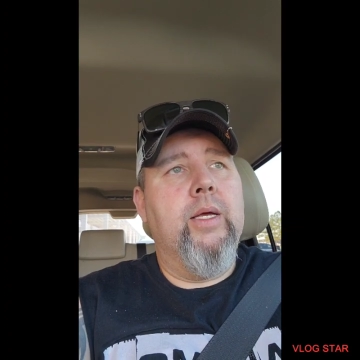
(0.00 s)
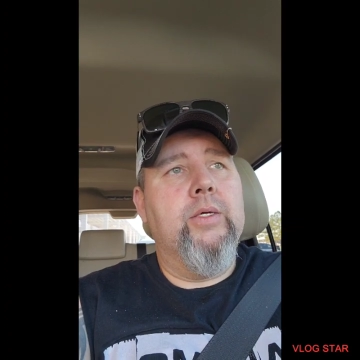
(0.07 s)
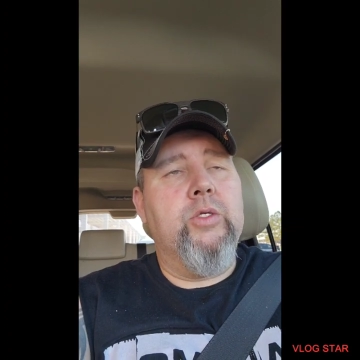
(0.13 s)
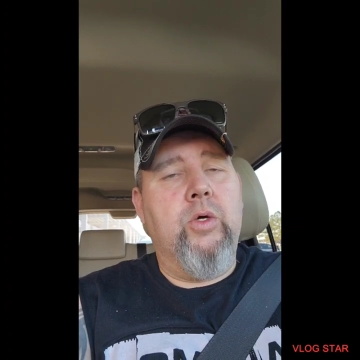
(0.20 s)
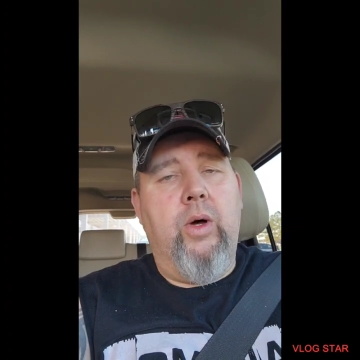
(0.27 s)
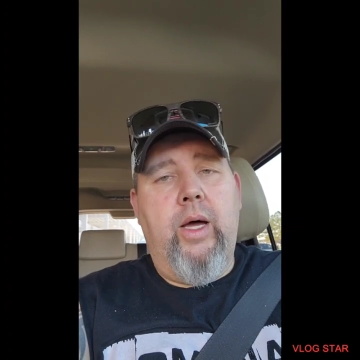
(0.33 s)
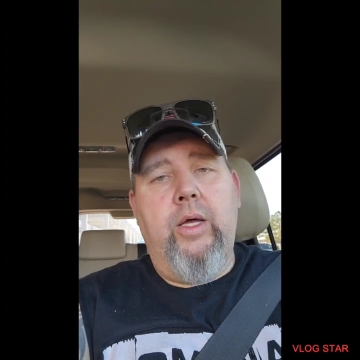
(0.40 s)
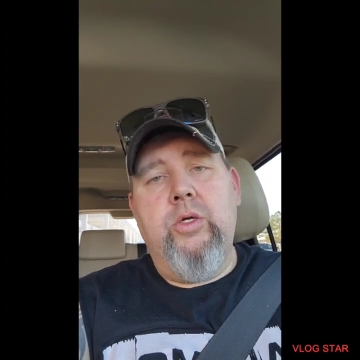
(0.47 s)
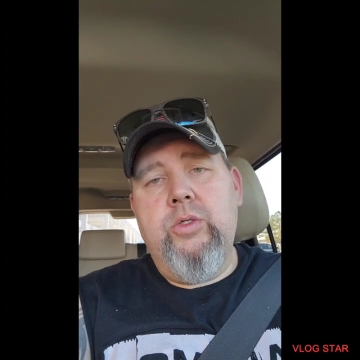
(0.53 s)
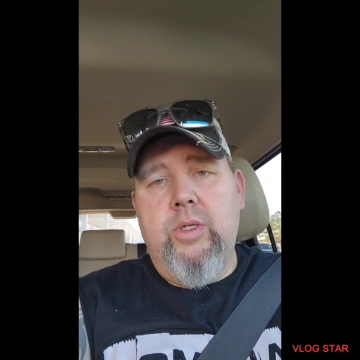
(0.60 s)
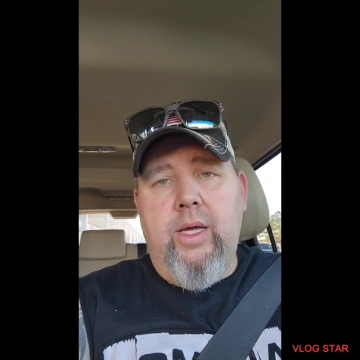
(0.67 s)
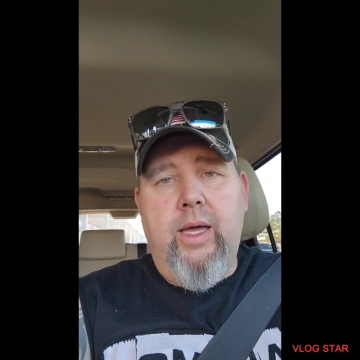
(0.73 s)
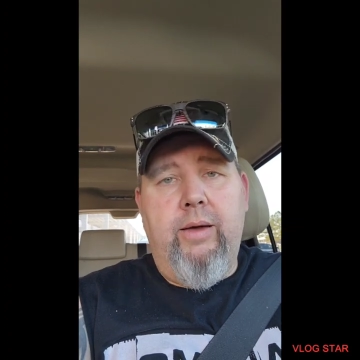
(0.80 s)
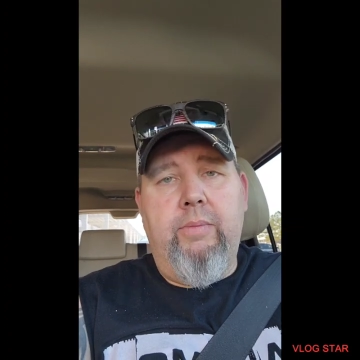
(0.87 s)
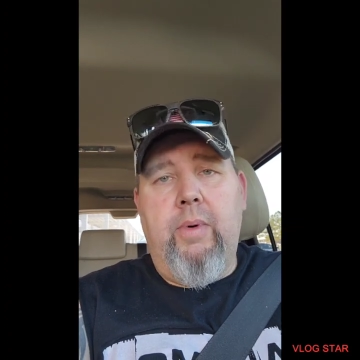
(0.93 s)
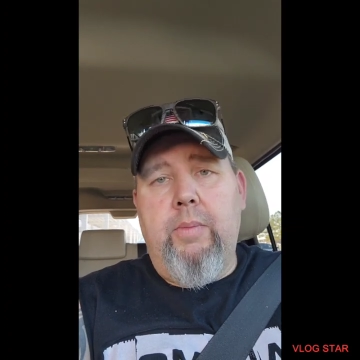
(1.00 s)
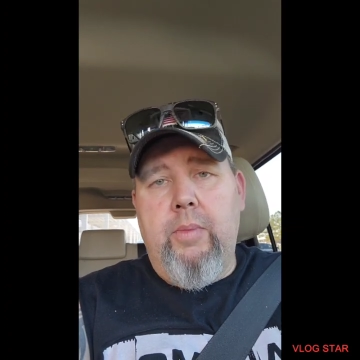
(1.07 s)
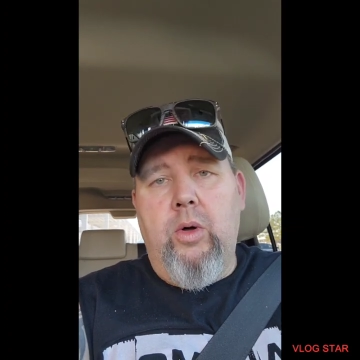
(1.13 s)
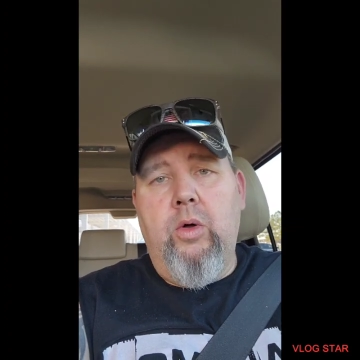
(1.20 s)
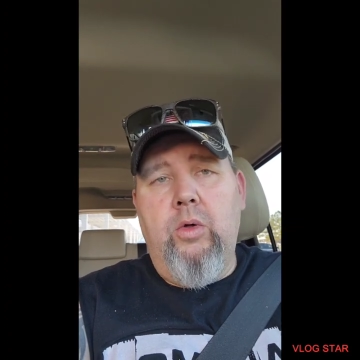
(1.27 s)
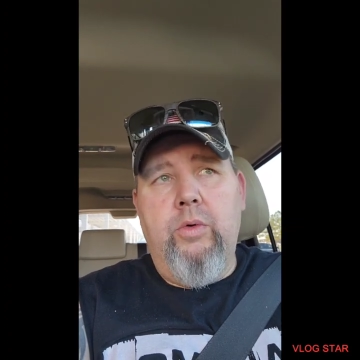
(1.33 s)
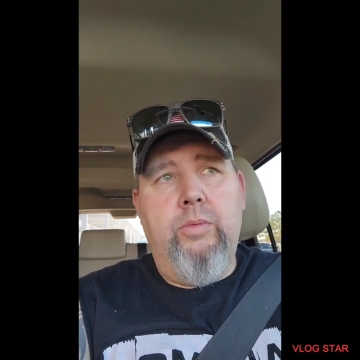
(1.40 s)
So I usually have my
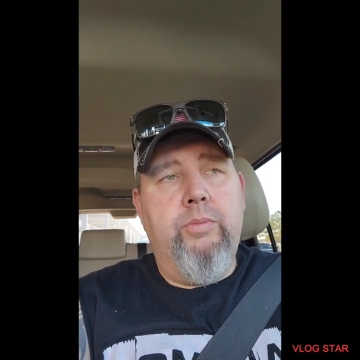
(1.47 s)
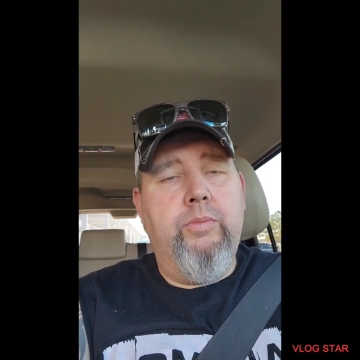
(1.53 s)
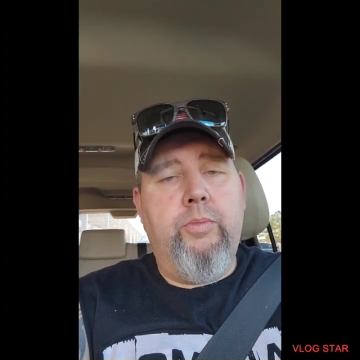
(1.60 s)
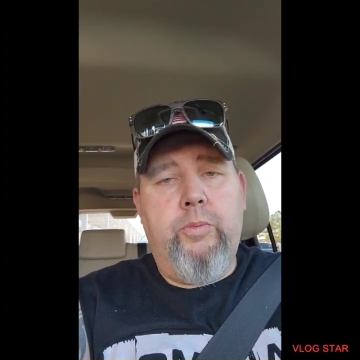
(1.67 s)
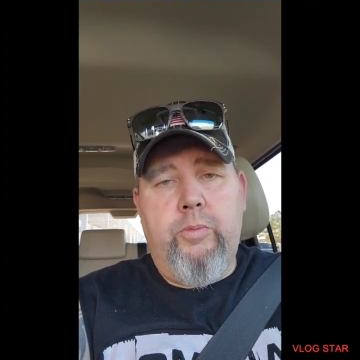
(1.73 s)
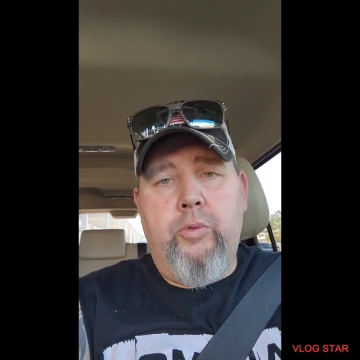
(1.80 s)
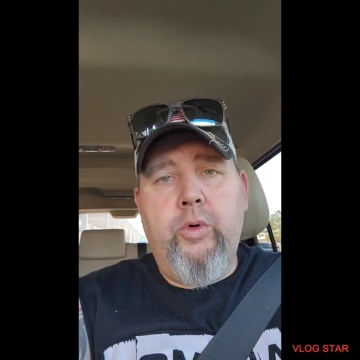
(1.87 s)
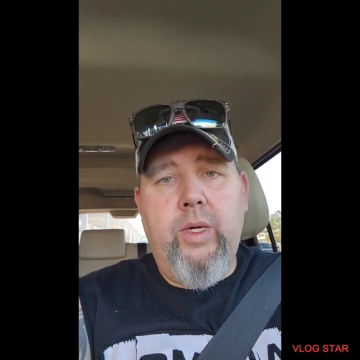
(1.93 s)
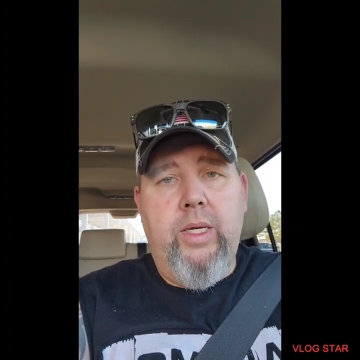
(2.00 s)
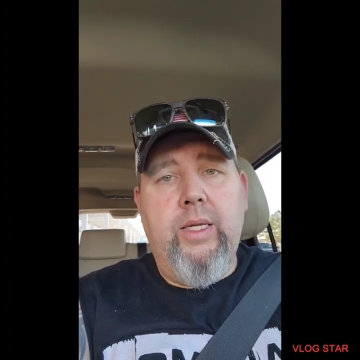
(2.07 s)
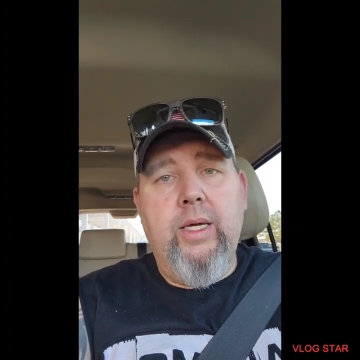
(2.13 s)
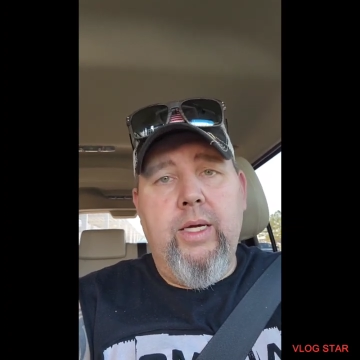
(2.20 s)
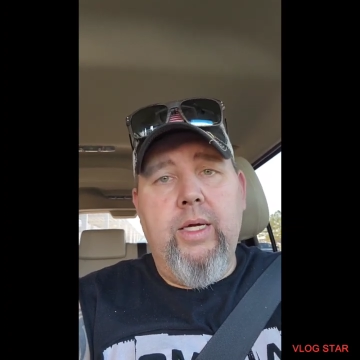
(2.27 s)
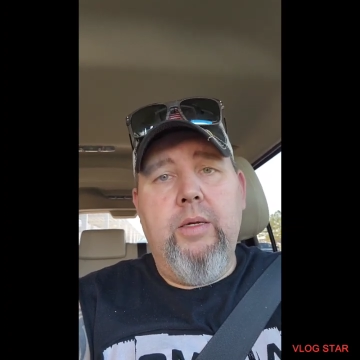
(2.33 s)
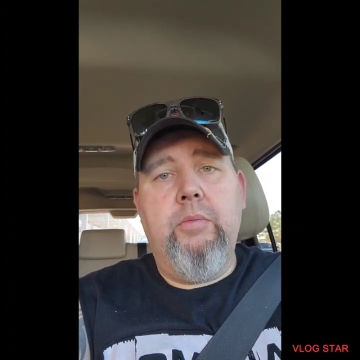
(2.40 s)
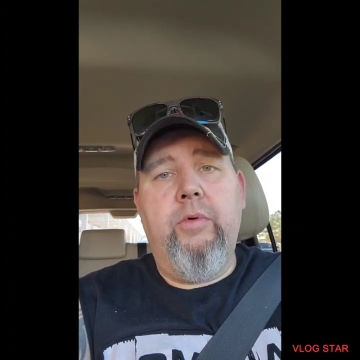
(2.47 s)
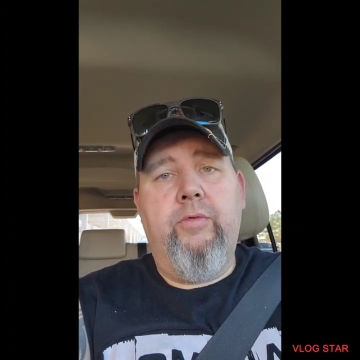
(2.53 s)
mold pre-done